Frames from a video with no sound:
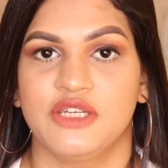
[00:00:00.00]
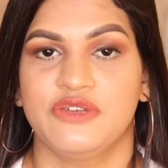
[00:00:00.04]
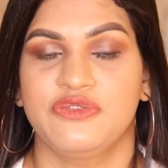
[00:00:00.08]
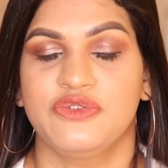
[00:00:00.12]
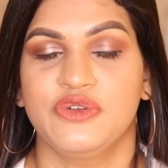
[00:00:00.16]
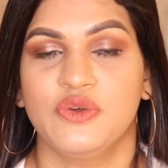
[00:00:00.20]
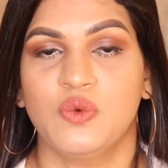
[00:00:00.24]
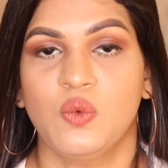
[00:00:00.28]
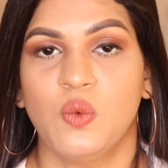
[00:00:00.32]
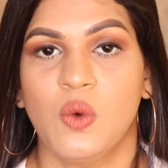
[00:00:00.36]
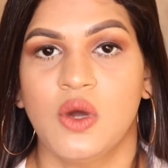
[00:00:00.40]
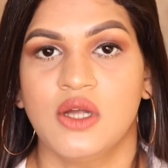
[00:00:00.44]

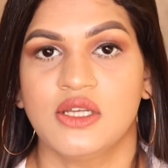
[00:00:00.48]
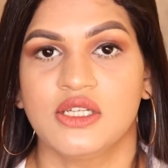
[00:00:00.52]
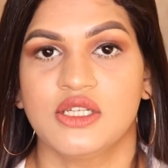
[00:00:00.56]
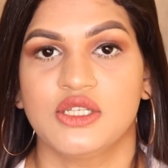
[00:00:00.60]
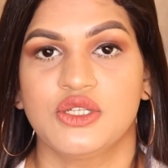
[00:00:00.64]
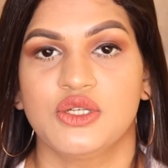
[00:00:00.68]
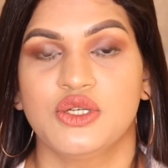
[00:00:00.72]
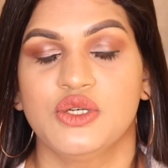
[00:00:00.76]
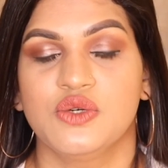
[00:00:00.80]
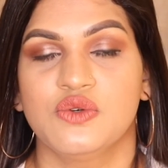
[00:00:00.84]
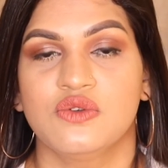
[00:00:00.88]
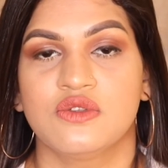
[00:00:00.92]
If you
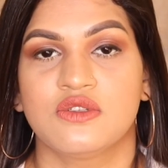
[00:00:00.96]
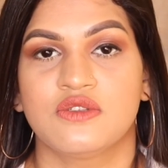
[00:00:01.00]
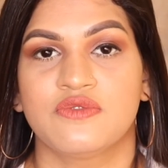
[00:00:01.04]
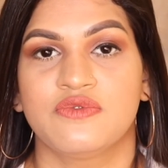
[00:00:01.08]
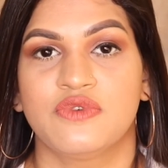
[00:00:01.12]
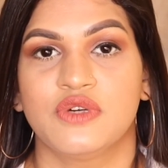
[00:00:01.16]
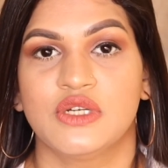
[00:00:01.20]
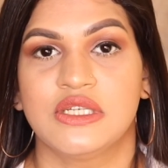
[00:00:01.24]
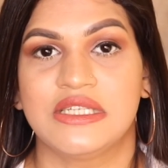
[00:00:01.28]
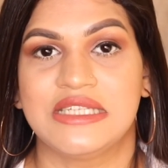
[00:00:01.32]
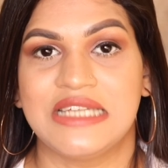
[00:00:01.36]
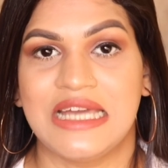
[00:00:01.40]
wanted to use
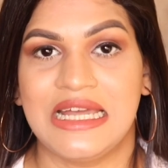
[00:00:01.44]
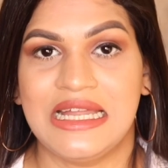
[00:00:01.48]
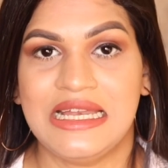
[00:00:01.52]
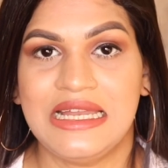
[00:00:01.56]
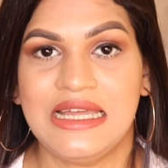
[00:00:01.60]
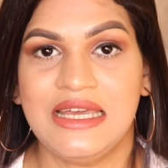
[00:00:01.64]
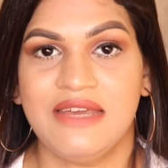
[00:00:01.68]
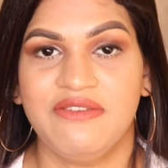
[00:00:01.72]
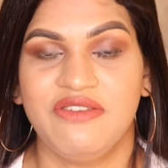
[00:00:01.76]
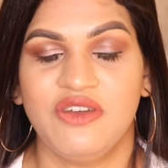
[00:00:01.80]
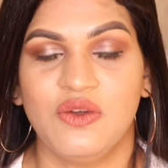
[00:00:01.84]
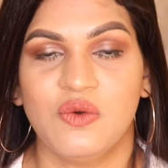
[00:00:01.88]
for
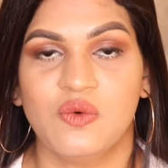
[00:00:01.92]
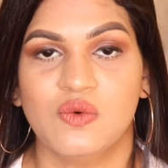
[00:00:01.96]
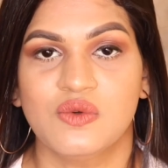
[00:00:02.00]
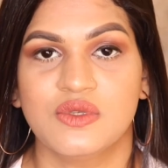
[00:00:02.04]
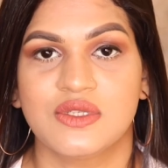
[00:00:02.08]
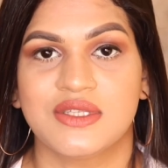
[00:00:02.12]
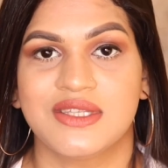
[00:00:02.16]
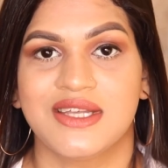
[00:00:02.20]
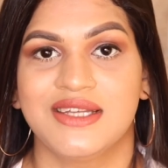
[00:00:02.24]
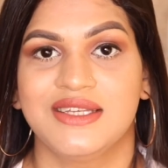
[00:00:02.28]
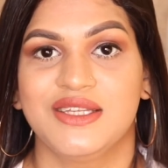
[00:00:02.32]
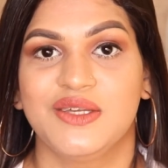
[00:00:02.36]
daily
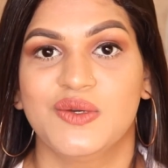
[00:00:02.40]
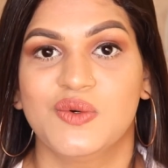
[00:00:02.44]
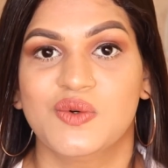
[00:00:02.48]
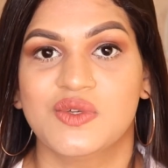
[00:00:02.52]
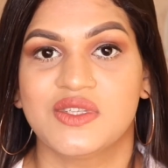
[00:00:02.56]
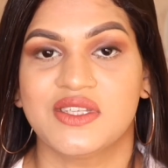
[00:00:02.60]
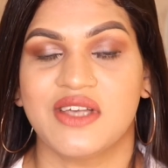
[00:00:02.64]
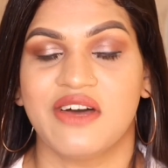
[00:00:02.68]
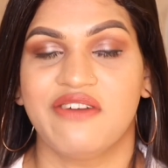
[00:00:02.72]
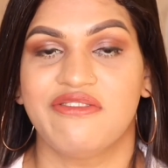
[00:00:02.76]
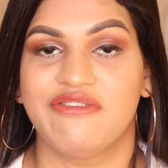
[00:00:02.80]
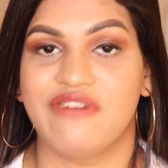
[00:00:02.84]
use, then
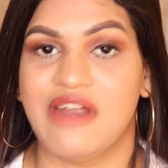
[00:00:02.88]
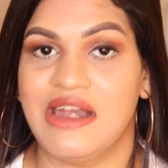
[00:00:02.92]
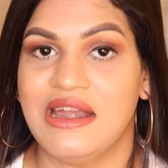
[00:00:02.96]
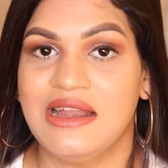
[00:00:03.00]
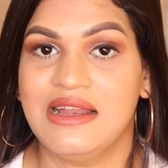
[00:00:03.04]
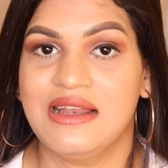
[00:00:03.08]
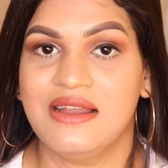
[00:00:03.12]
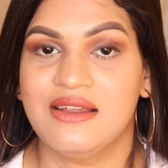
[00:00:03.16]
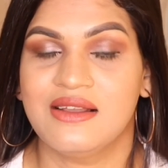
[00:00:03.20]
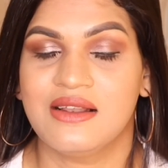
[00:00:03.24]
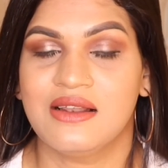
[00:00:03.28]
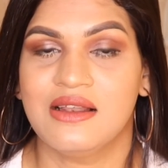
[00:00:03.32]
use a
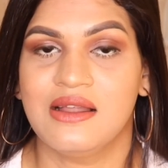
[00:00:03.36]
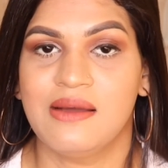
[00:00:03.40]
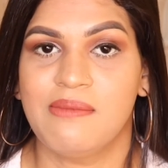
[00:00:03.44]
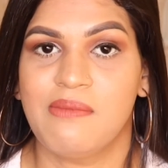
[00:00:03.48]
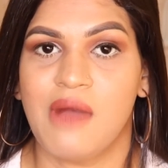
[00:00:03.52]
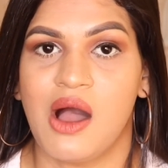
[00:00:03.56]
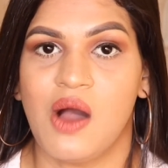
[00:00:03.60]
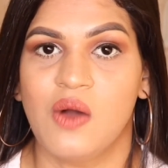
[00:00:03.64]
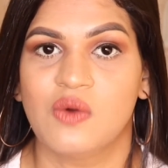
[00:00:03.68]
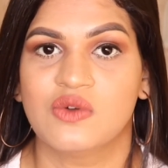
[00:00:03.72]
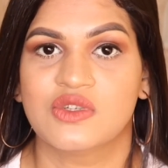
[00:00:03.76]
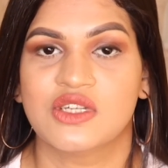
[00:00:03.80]
very little
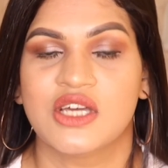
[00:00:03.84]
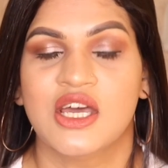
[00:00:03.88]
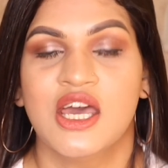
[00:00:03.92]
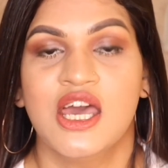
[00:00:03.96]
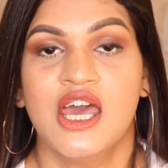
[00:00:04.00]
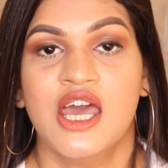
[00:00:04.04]
amount.